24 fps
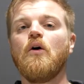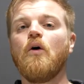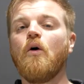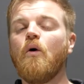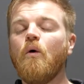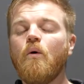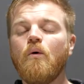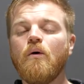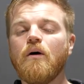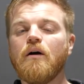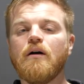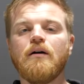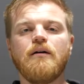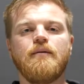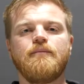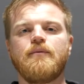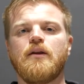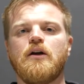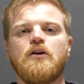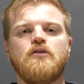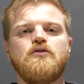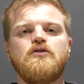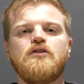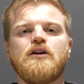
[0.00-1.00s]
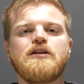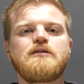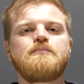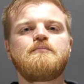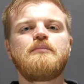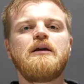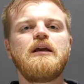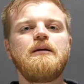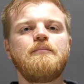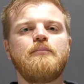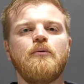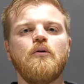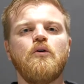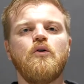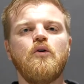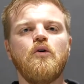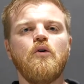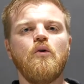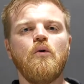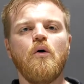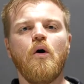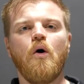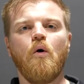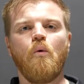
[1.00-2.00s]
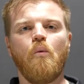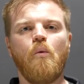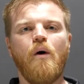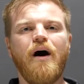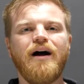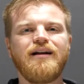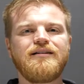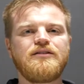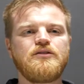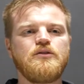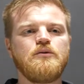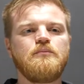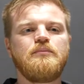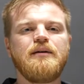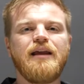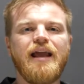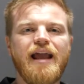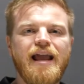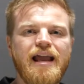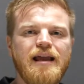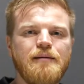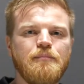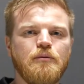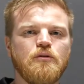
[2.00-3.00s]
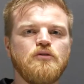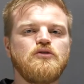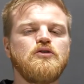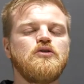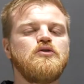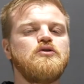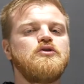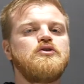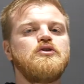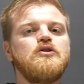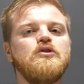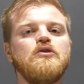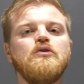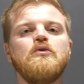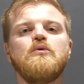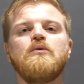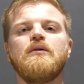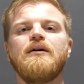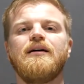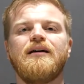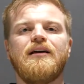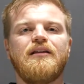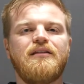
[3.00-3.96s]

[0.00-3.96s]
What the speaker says: or just people who want to be able to do